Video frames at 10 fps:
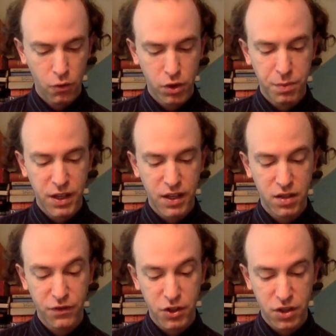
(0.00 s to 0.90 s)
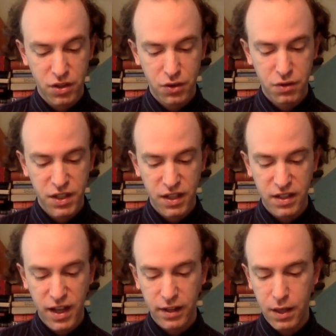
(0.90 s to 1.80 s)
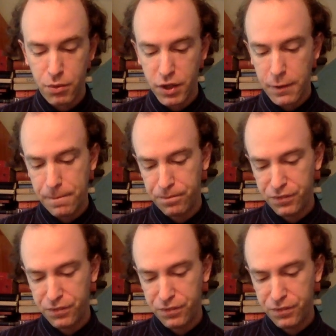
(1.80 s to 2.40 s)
would be sufficient to set it at liberty.